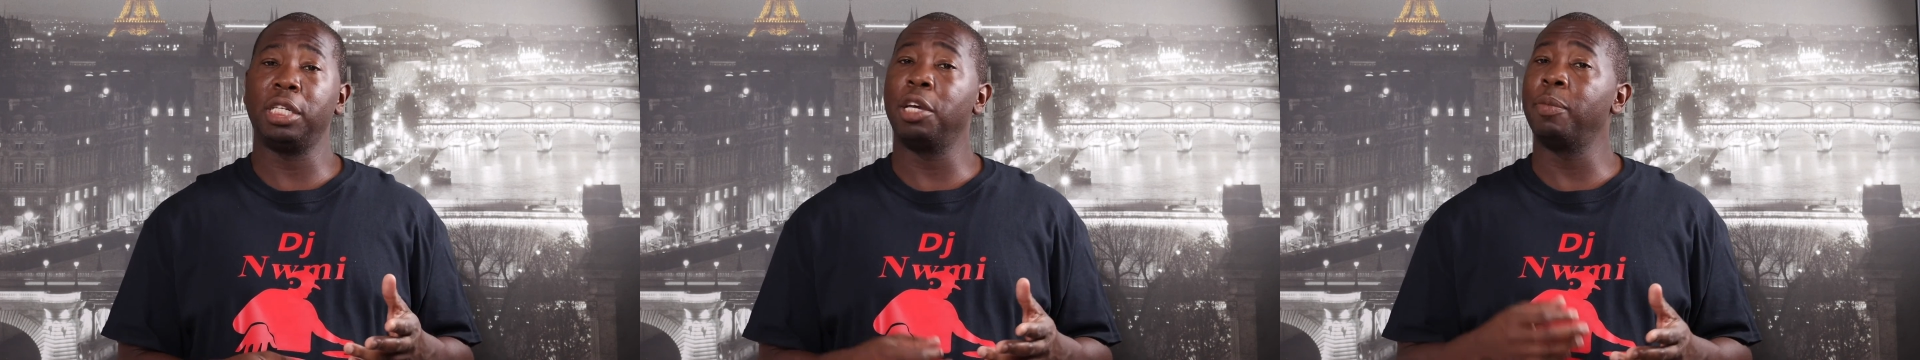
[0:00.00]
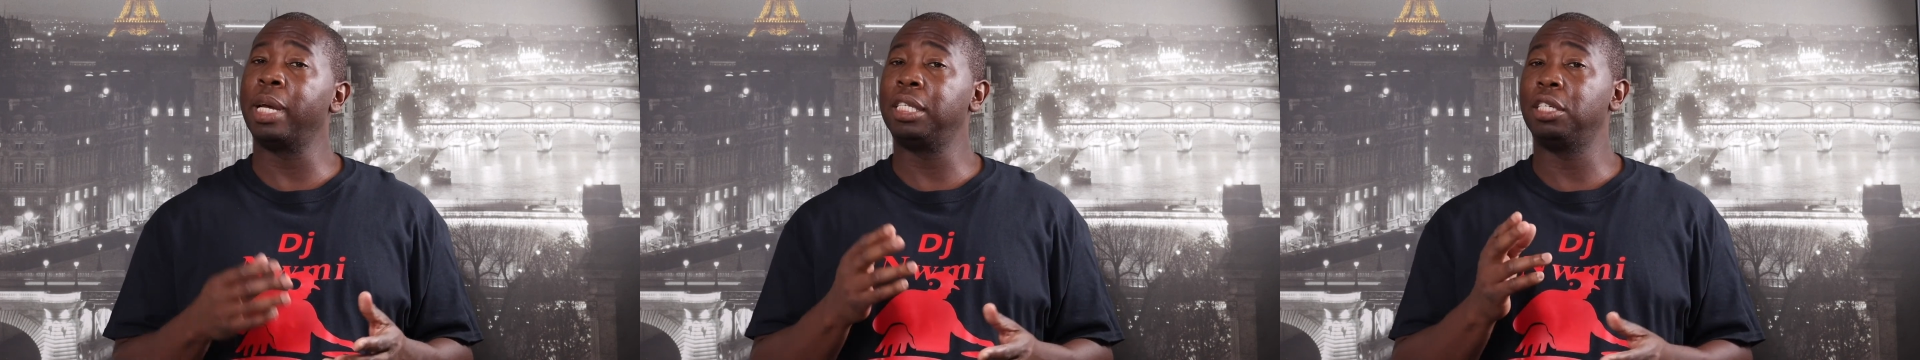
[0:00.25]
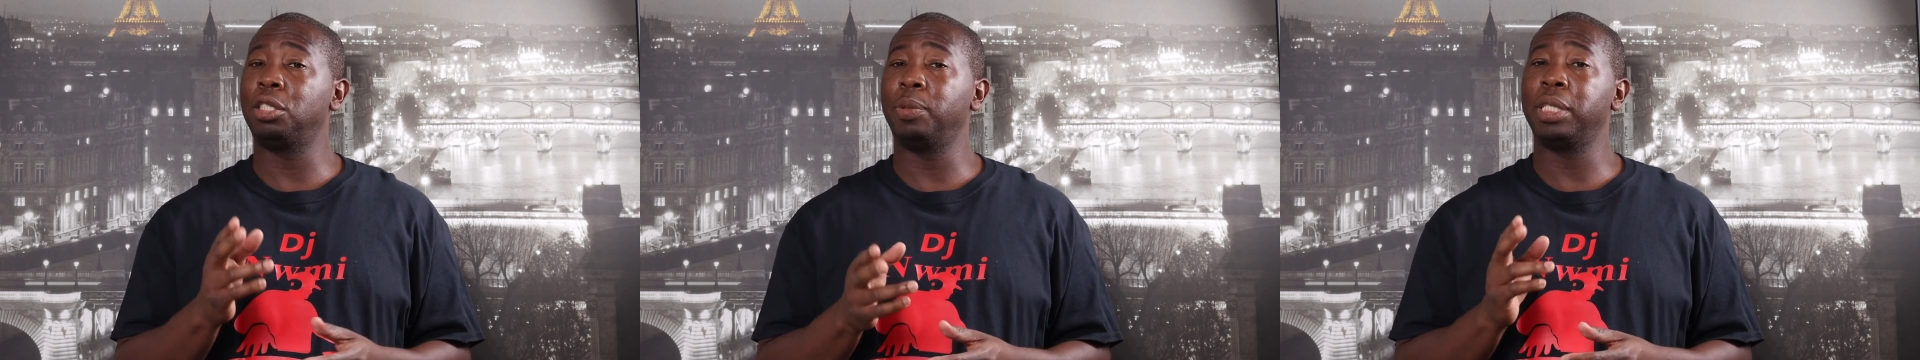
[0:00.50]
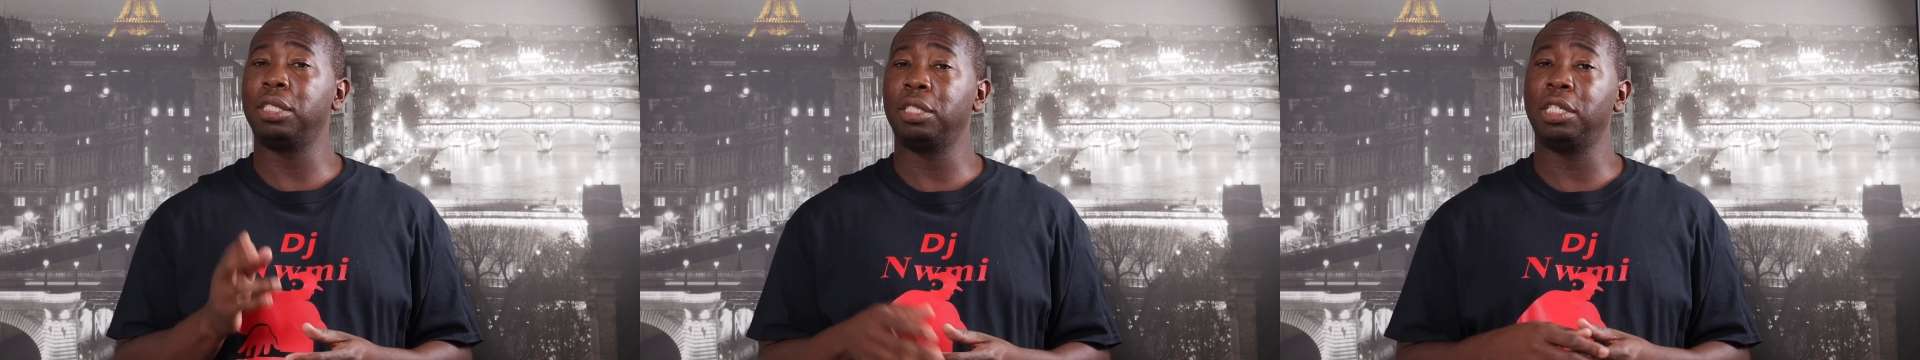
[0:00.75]
Everybody's
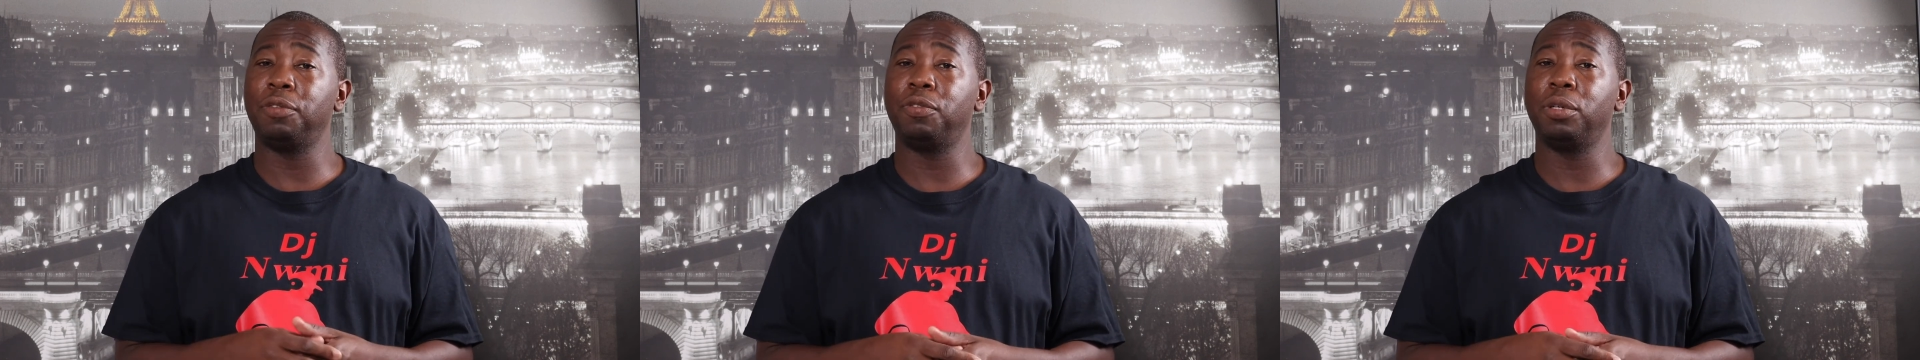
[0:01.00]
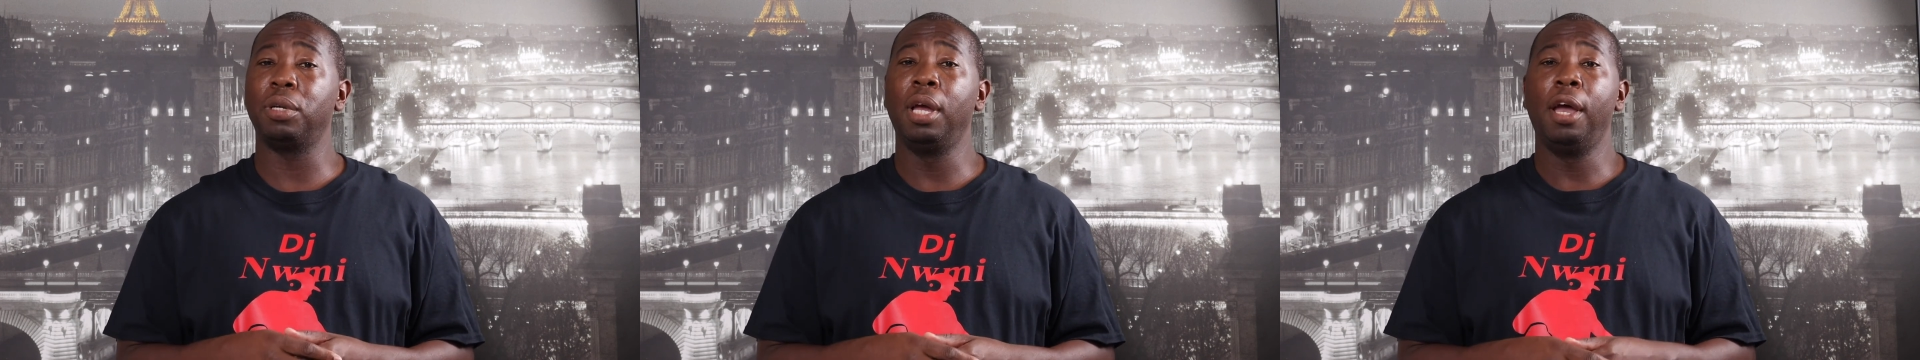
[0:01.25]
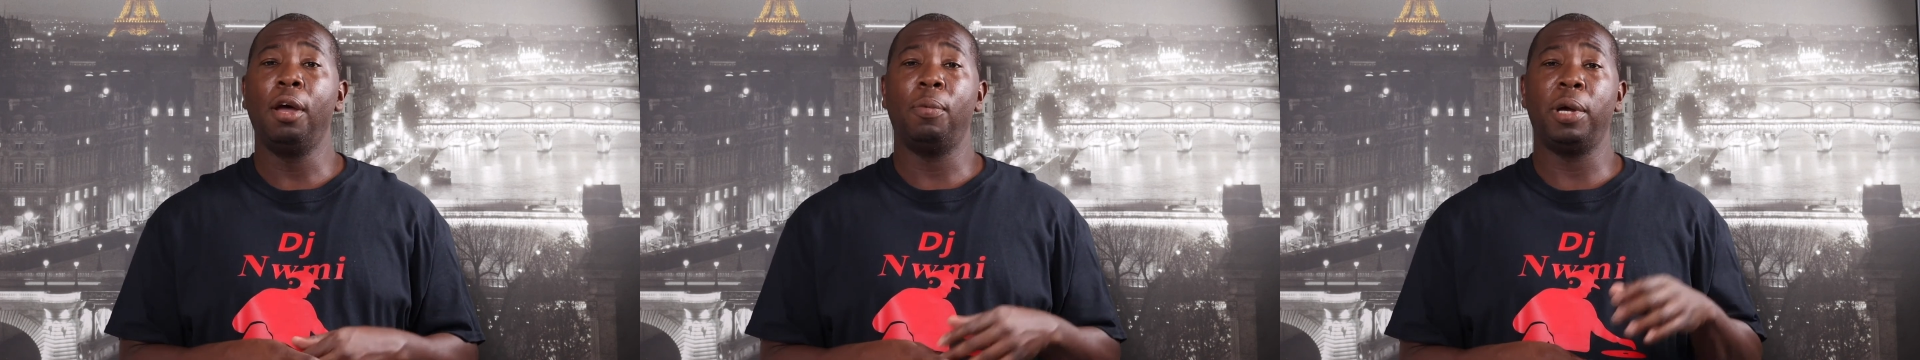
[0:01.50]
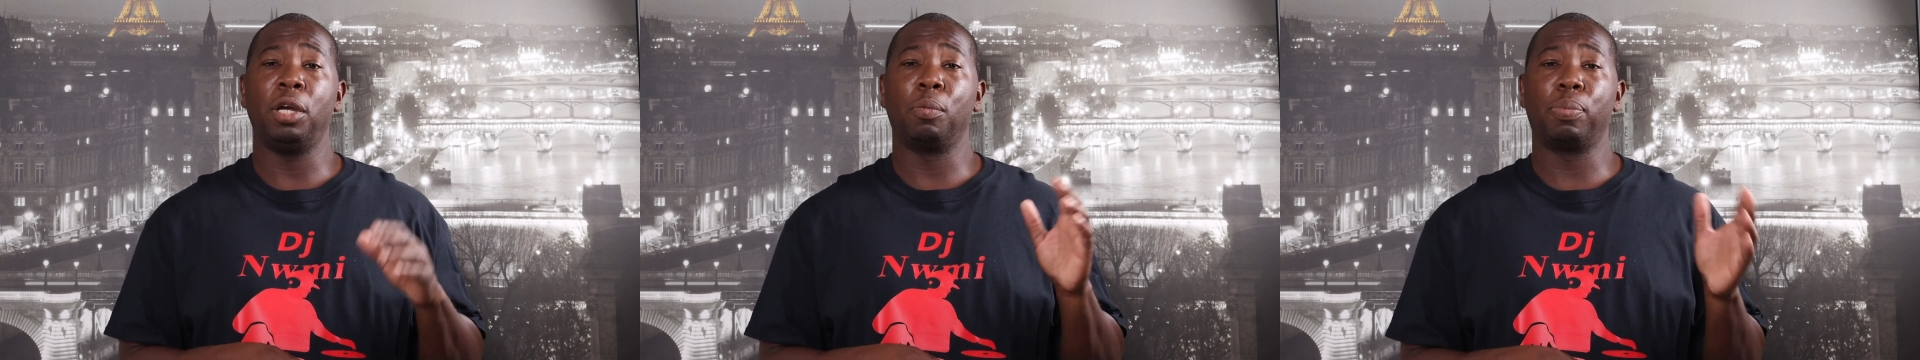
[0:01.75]
situation is different.
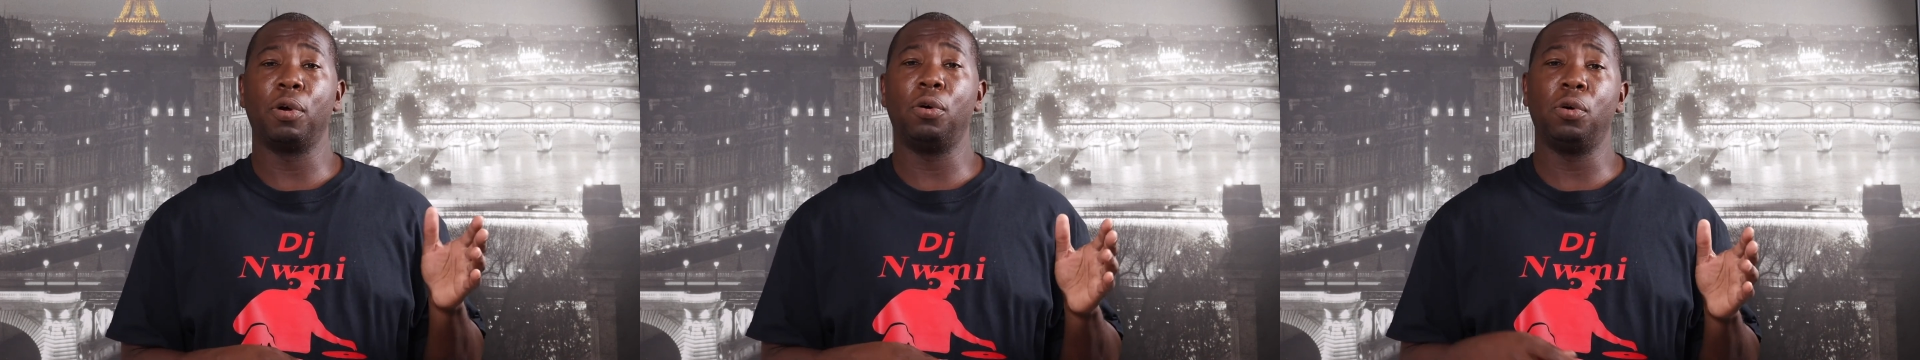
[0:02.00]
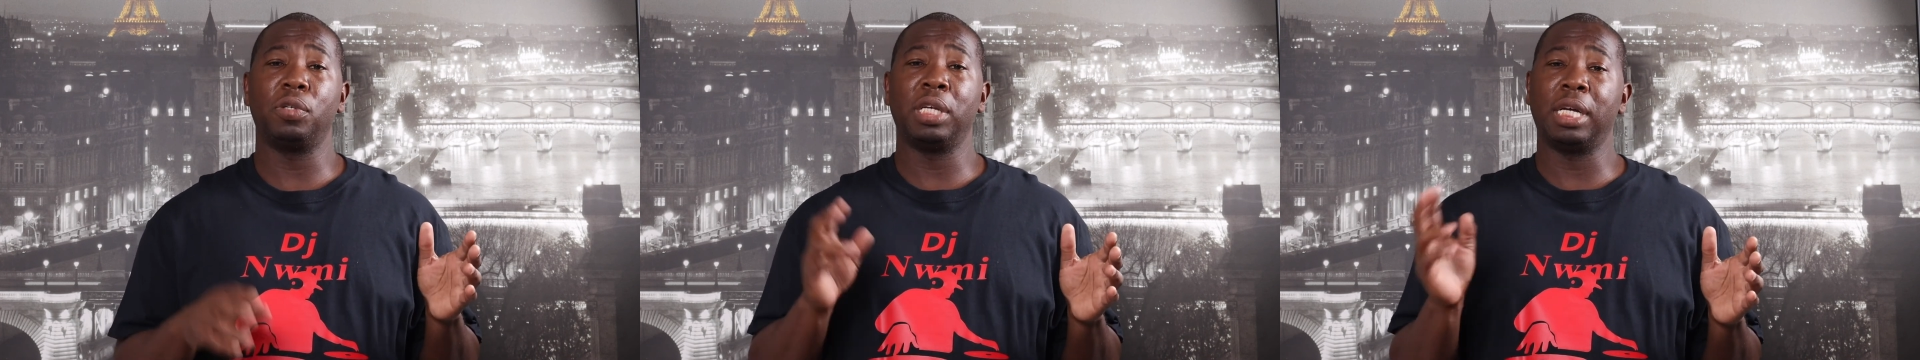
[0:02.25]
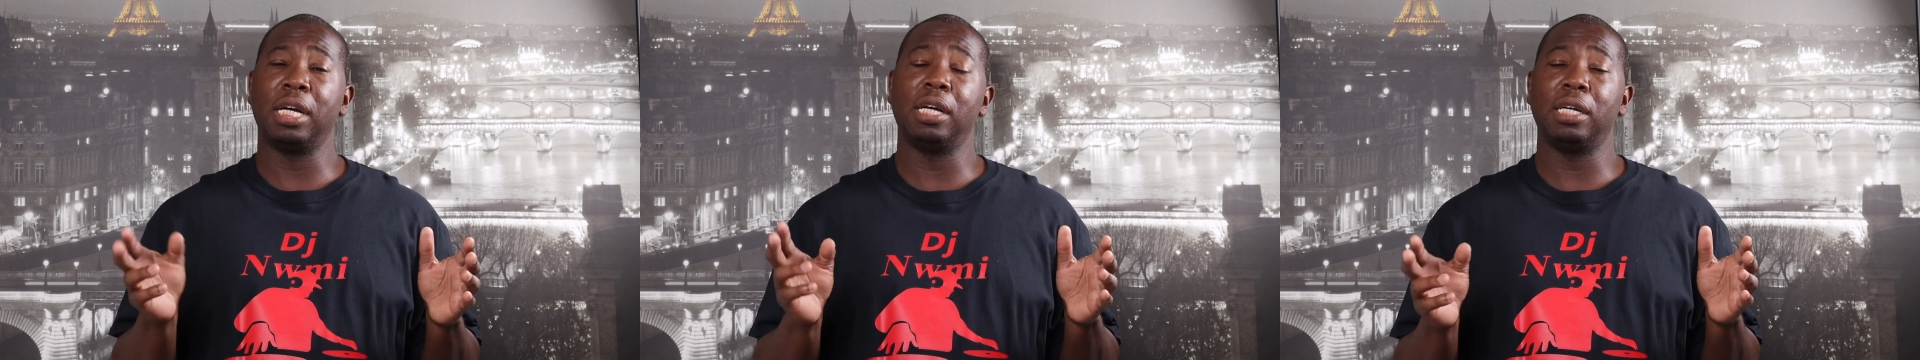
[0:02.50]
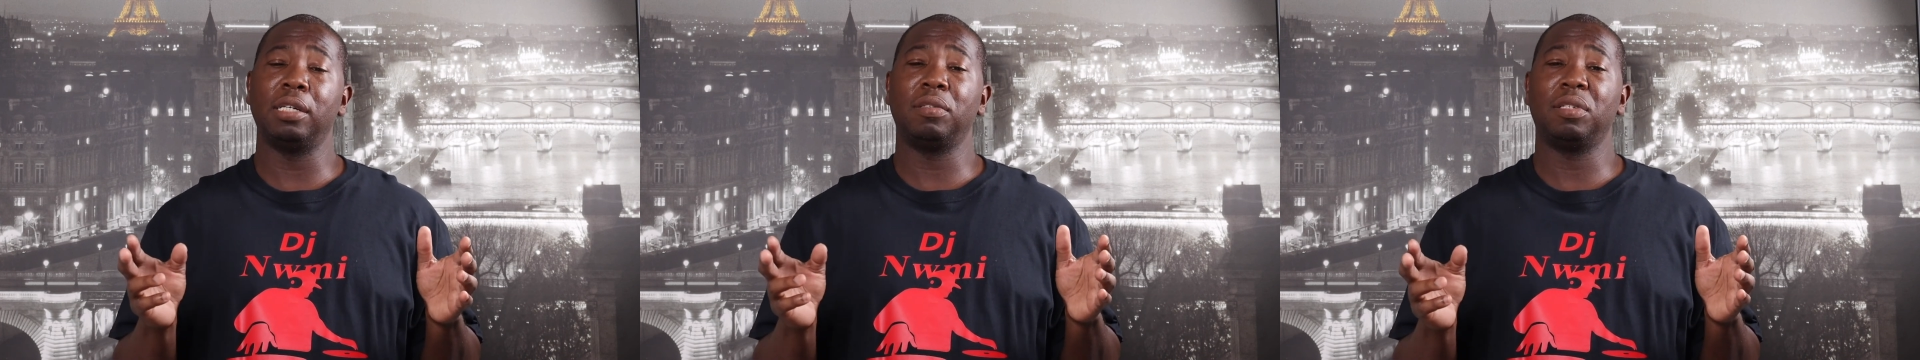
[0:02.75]
What are your pros and
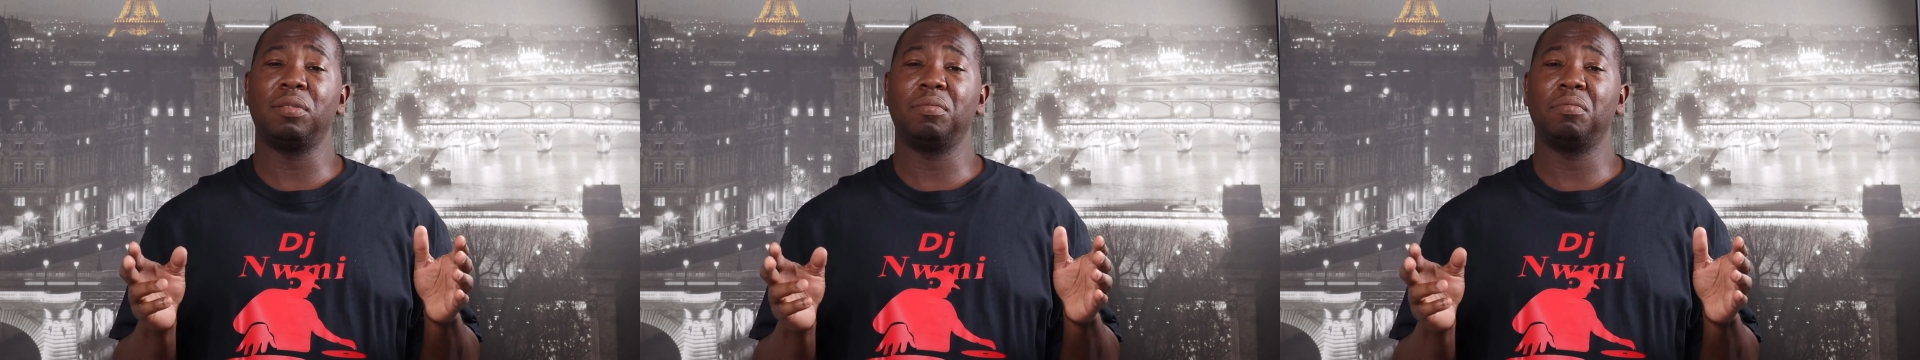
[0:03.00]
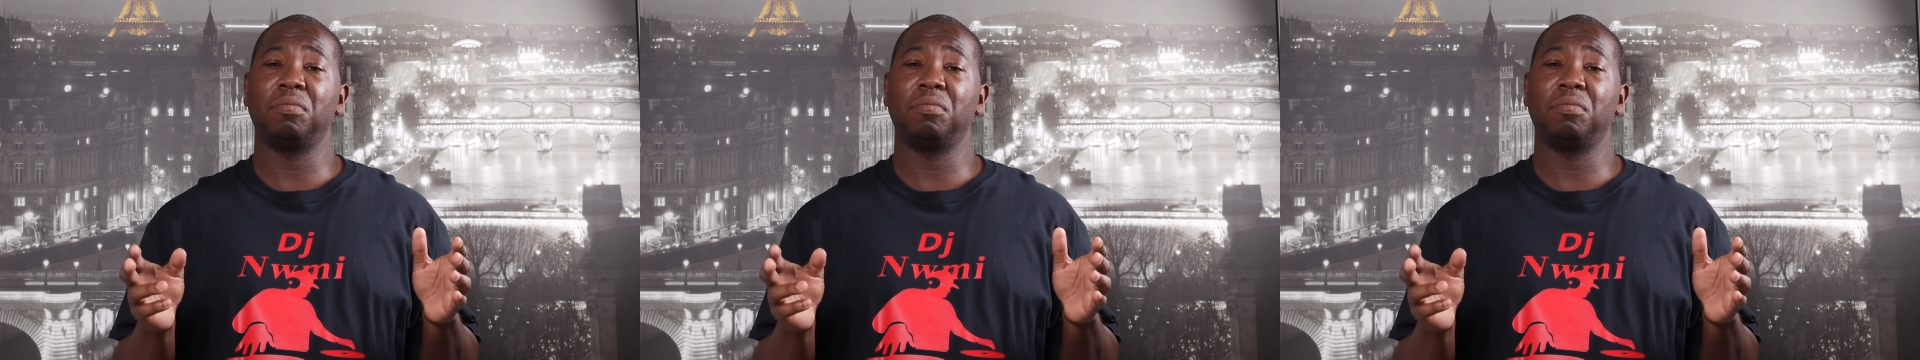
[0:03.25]
cons?